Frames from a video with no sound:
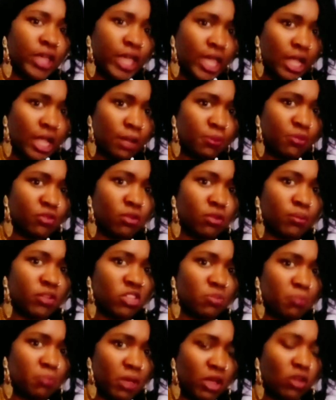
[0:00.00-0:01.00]
help from a
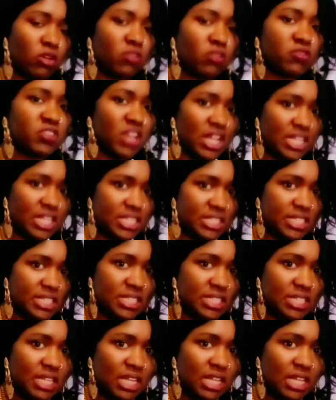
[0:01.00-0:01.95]
speck of dust